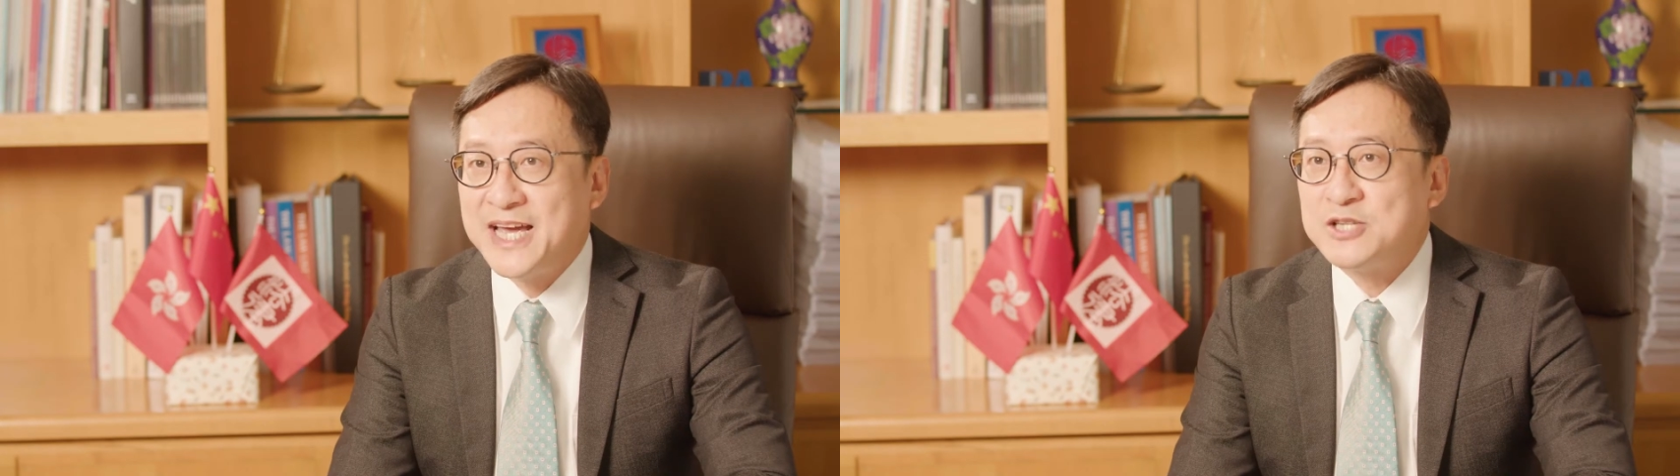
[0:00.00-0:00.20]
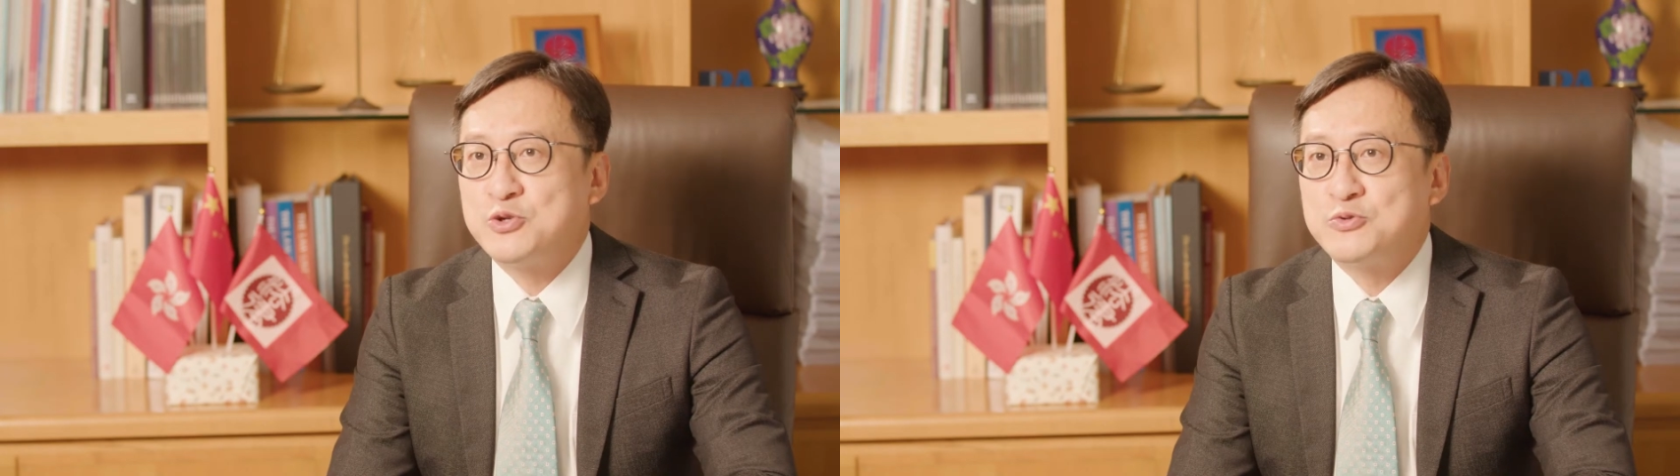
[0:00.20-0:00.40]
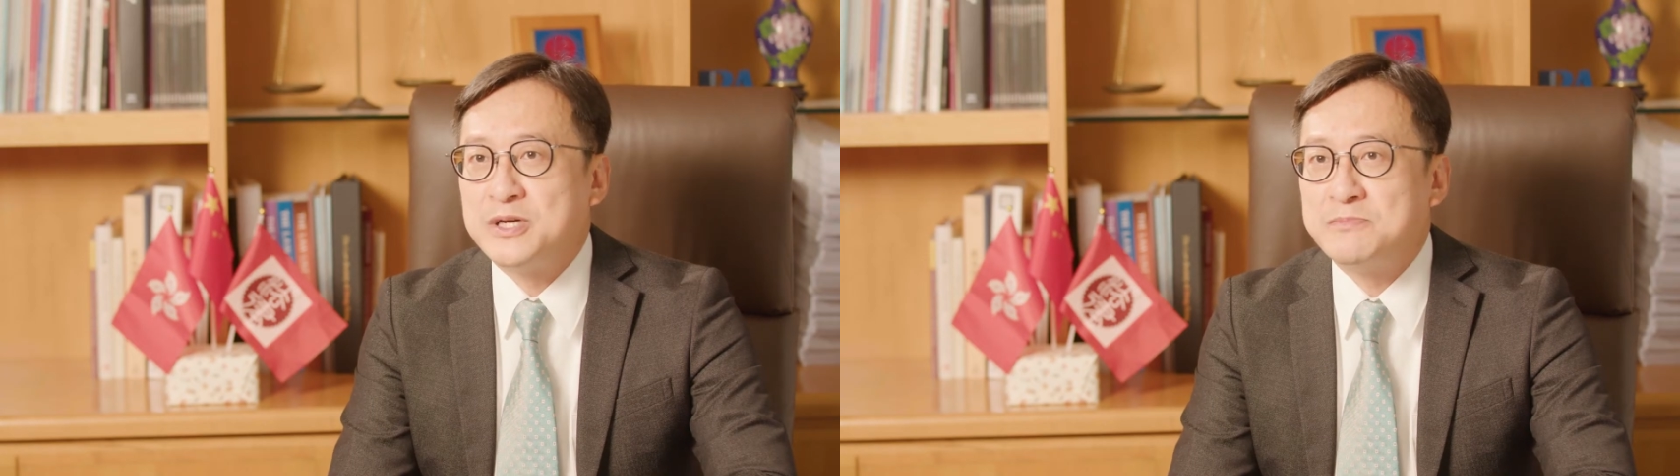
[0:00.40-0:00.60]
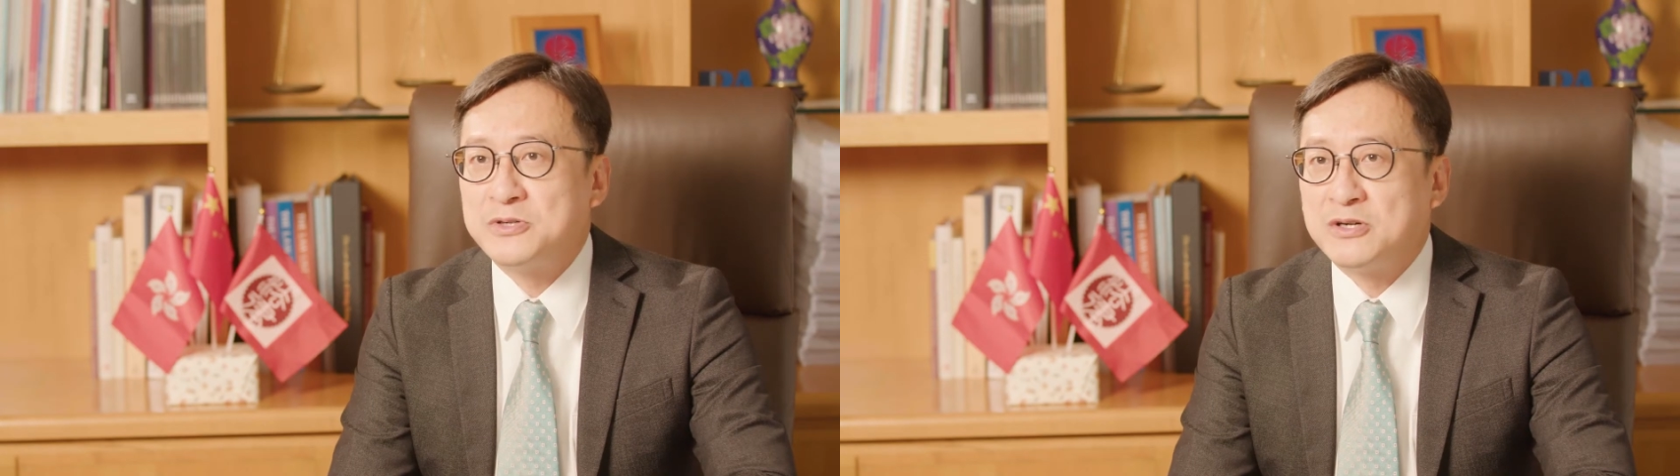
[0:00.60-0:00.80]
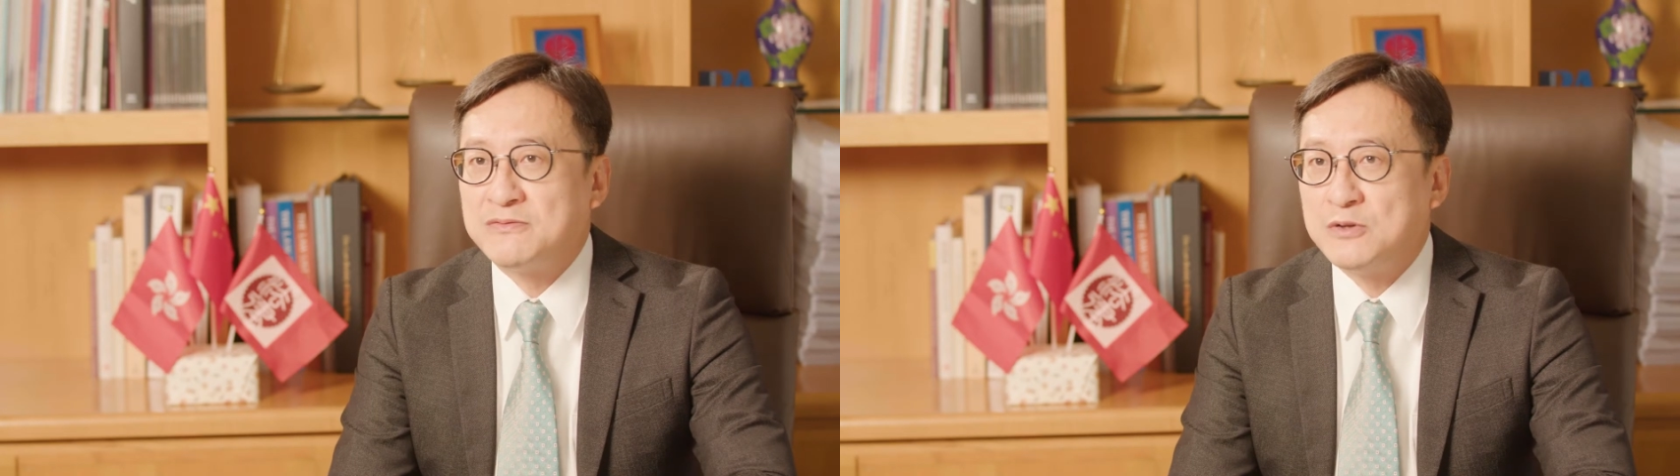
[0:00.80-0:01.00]
actual
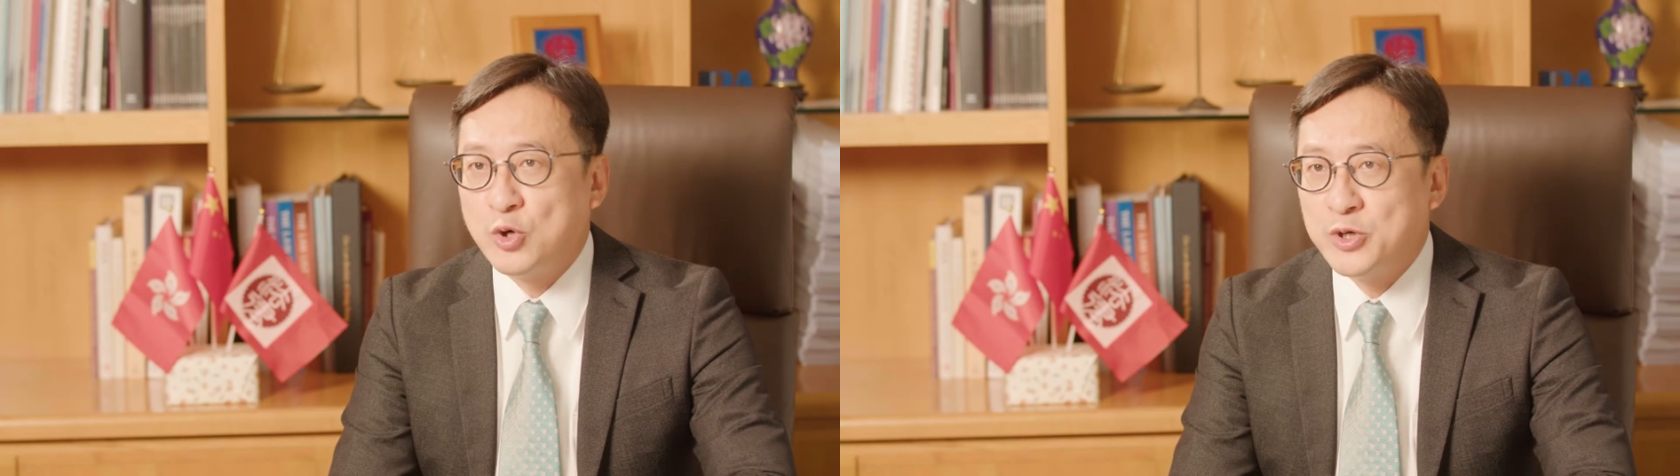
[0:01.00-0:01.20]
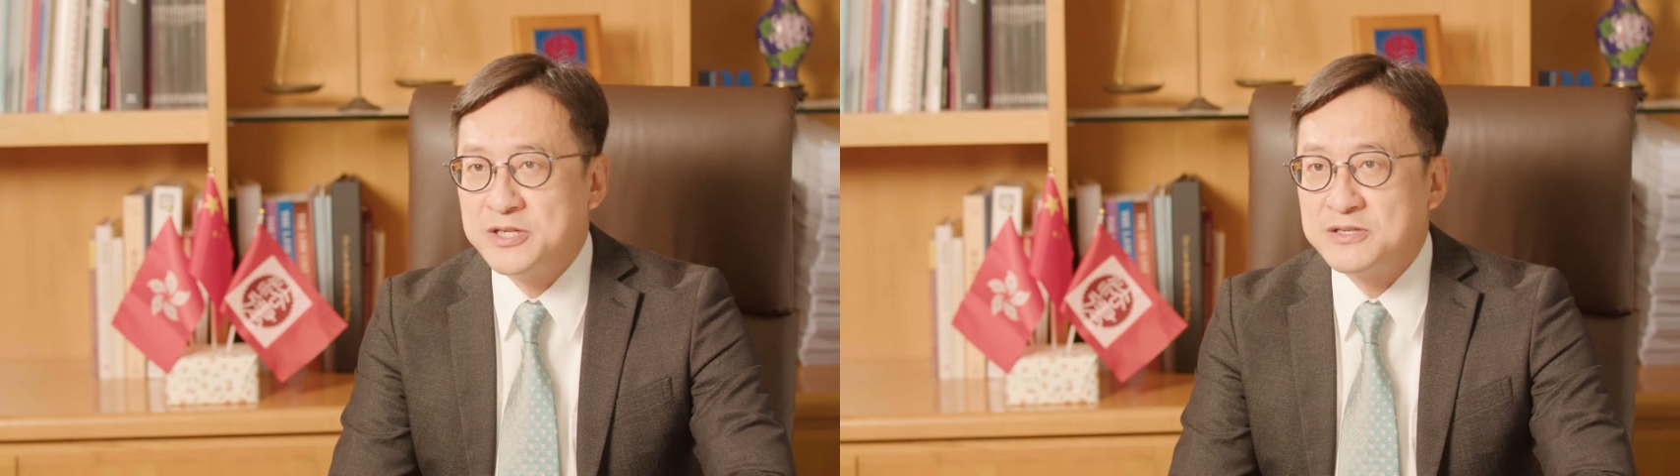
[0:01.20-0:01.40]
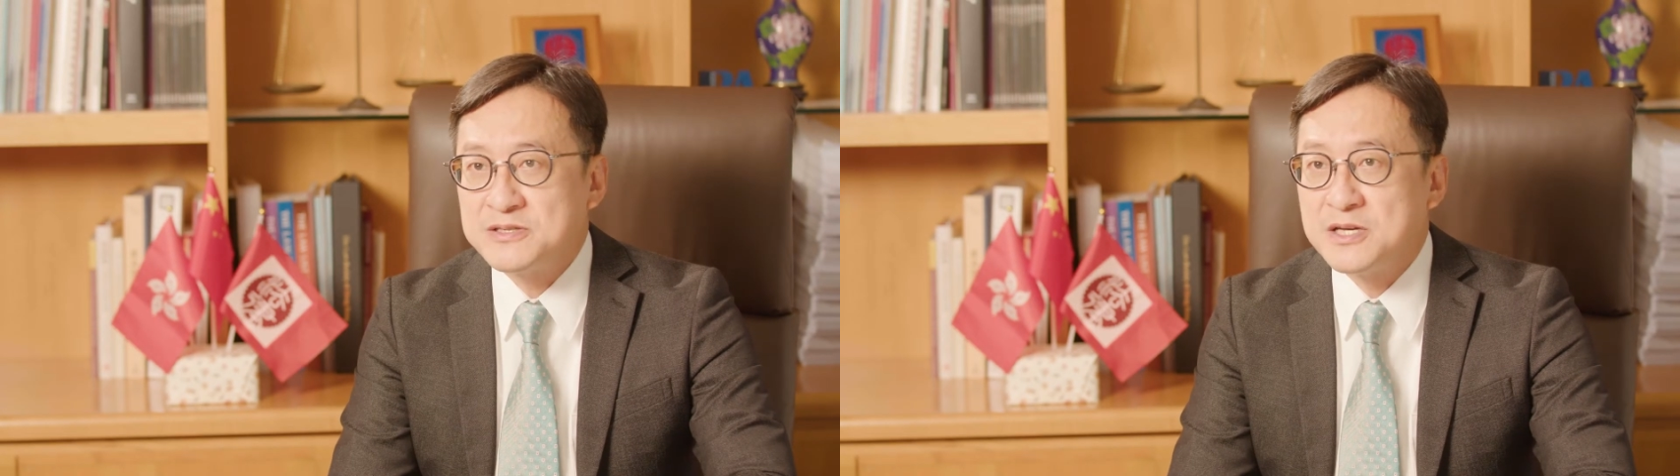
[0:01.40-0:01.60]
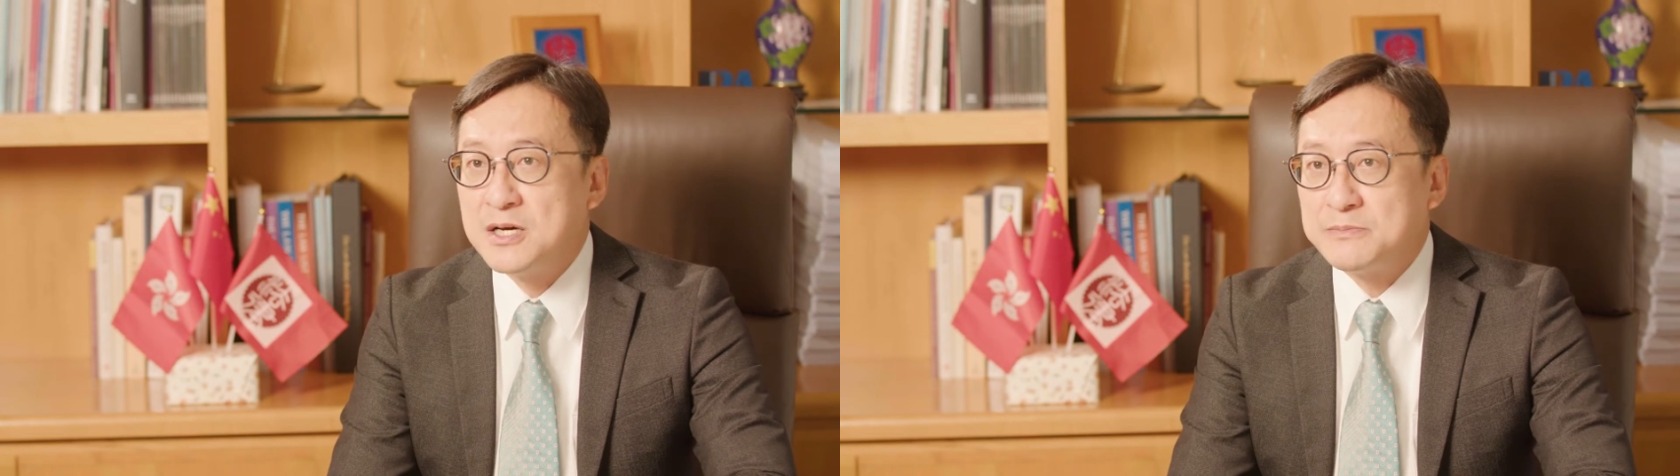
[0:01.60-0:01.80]
number of lawyers